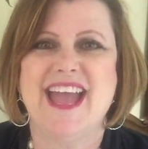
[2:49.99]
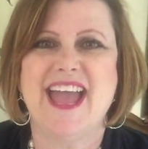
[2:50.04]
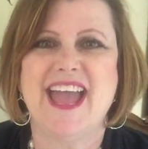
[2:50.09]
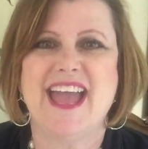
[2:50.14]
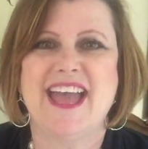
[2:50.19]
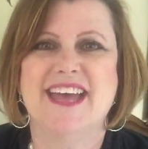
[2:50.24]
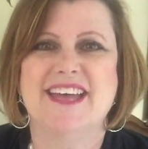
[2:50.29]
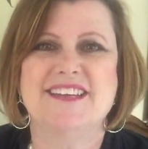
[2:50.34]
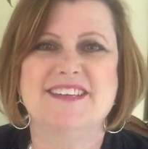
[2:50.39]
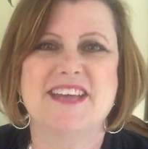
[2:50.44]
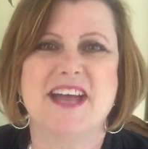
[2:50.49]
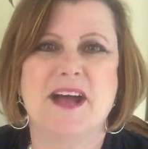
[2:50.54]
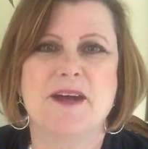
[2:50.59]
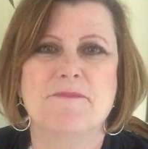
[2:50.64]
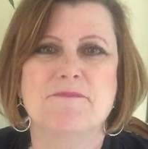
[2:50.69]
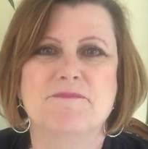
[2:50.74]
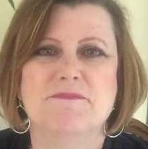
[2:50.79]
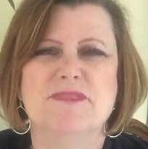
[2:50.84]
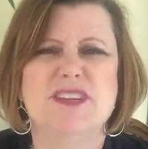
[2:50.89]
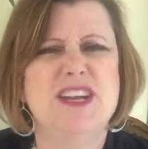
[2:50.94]
And,
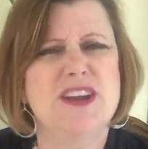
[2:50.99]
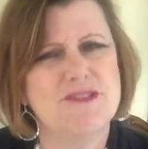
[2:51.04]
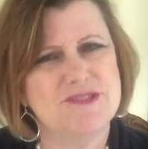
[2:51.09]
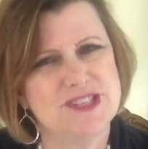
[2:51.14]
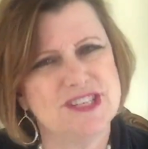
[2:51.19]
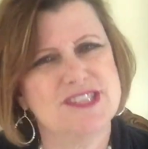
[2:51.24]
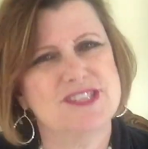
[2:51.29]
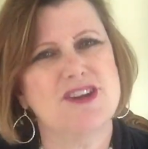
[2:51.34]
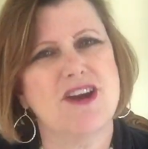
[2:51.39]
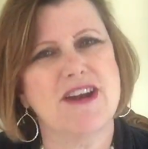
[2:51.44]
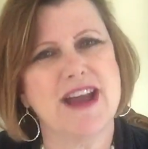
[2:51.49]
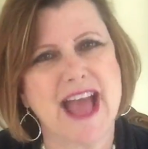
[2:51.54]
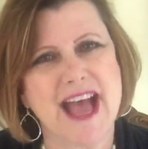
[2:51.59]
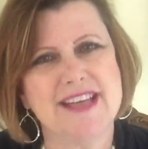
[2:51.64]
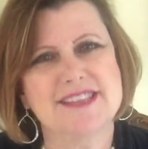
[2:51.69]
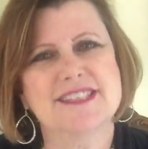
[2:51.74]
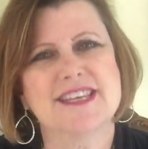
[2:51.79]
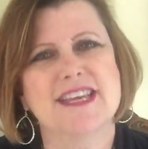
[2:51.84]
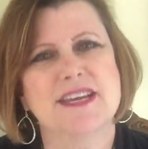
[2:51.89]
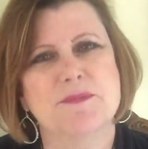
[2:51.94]
you know, just start
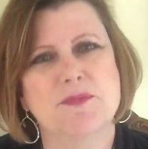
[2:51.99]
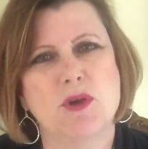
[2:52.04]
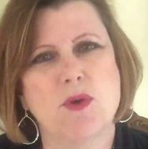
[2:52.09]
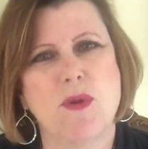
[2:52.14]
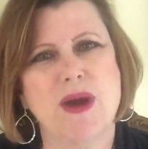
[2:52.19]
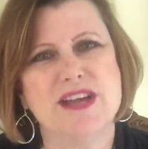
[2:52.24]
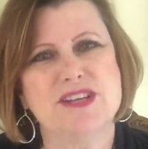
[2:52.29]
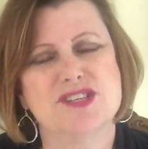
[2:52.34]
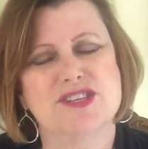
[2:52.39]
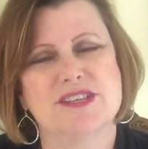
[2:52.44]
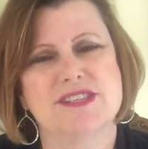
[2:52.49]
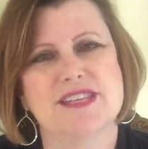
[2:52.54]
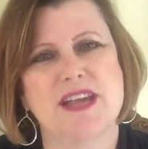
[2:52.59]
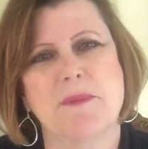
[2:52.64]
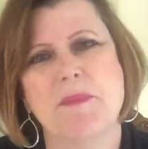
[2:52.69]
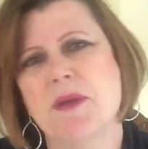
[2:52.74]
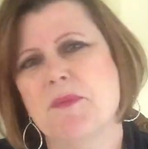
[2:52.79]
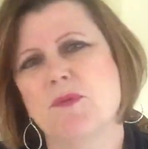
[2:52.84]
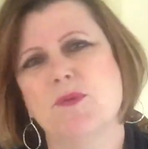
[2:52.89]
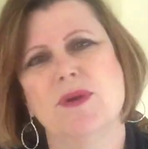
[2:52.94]
asking them questions. I
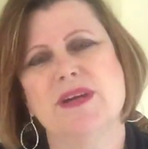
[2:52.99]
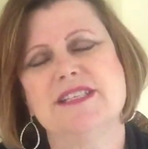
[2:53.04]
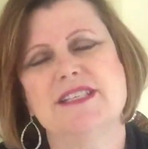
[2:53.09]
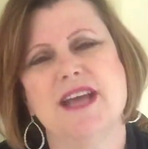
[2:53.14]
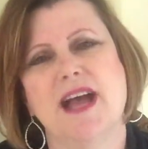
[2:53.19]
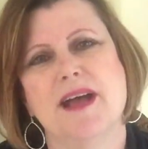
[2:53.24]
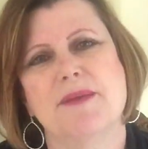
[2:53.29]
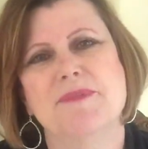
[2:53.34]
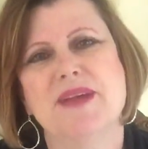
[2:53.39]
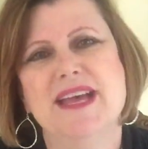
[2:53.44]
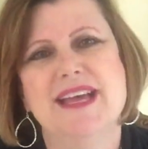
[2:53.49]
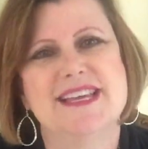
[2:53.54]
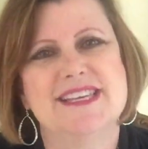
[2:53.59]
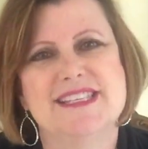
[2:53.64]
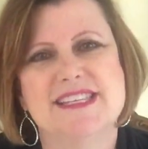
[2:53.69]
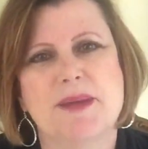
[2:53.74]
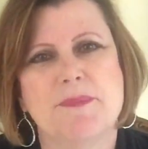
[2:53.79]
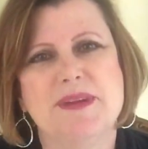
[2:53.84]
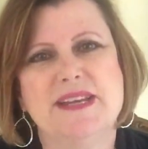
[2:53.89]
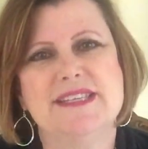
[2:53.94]
remember one time
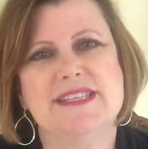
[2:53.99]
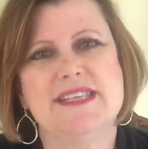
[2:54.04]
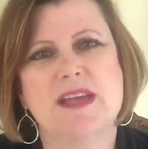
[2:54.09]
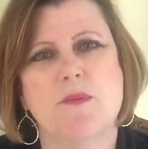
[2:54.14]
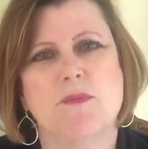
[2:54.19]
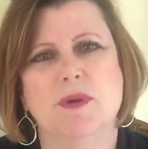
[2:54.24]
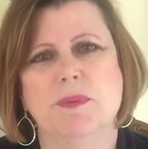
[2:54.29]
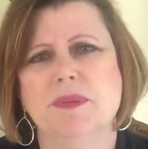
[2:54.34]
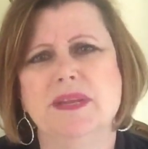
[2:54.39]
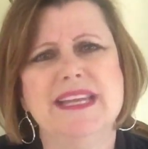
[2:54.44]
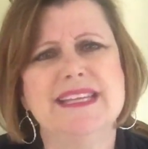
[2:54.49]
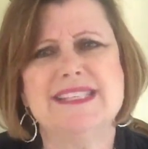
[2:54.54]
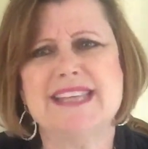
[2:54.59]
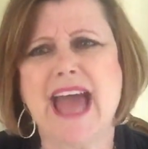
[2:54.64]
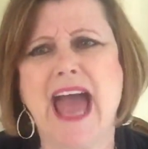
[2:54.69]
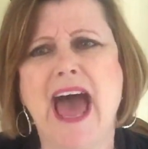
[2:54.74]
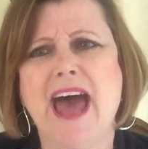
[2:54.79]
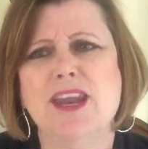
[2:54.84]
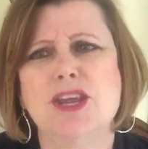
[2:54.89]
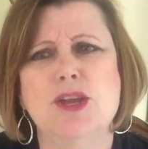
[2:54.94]
somebody said, well, Melissa,
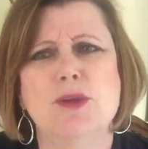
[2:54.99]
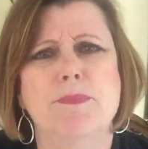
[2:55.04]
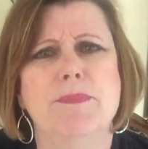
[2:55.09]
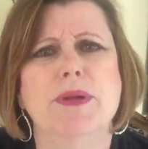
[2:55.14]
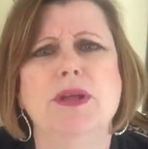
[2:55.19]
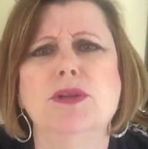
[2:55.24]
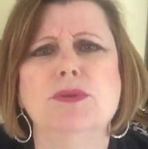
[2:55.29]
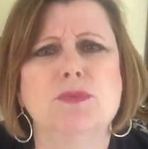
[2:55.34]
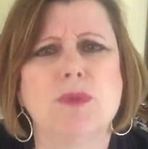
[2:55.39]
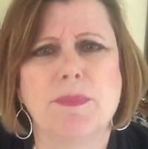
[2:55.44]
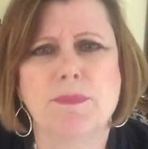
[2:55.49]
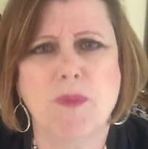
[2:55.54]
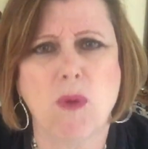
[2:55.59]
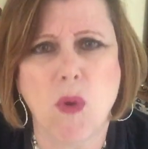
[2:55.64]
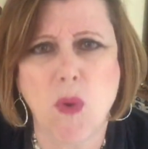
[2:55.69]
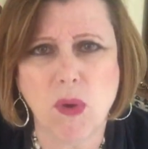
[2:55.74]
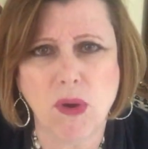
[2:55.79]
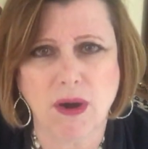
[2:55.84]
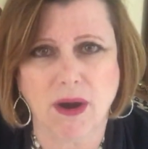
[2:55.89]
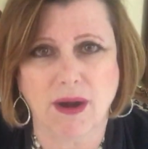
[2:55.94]
how do you build
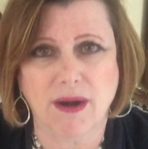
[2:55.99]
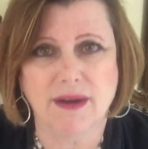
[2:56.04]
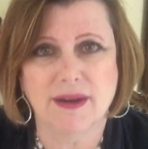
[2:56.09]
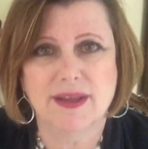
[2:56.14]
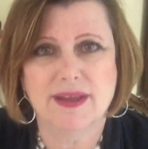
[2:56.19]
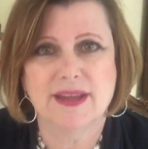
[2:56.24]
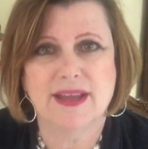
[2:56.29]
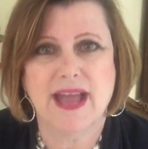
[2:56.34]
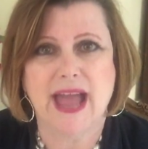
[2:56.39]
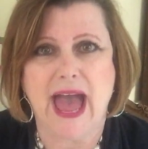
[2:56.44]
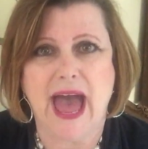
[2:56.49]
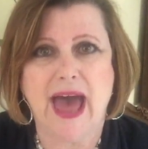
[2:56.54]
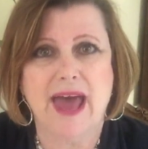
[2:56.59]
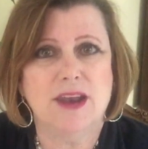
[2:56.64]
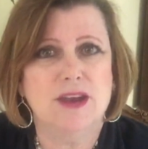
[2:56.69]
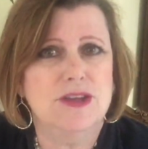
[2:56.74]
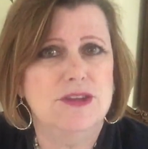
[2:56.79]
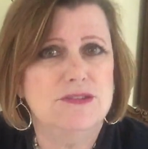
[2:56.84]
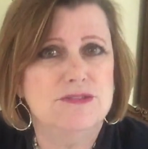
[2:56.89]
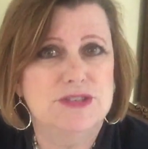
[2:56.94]
rapport? How
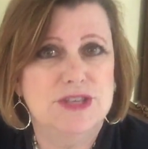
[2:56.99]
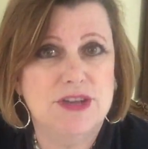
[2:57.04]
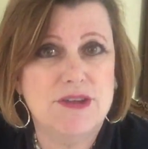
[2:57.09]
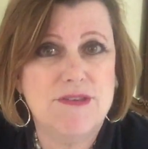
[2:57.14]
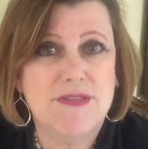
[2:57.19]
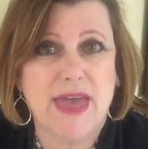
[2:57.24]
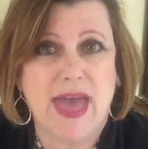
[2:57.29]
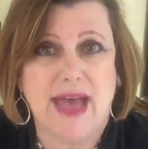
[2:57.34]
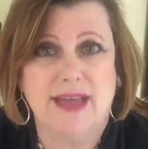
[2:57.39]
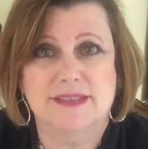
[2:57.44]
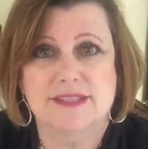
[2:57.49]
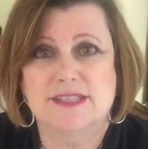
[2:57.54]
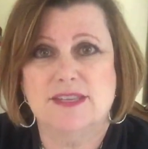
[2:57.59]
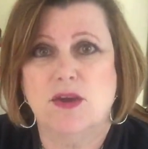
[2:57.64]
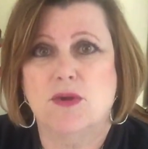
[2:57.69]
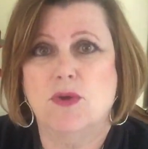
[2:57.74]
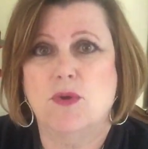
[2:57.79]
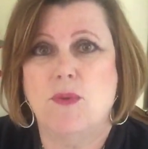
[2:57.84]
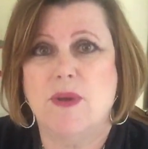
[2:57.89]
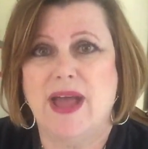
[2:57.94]
do you do that
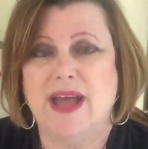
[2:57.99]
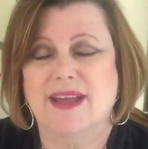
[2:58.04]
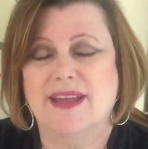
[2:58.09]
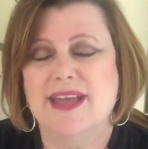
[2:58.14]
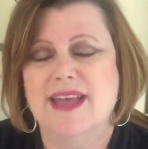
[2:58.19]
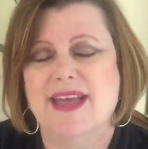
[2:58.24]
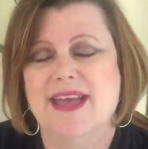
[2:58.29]
so quick?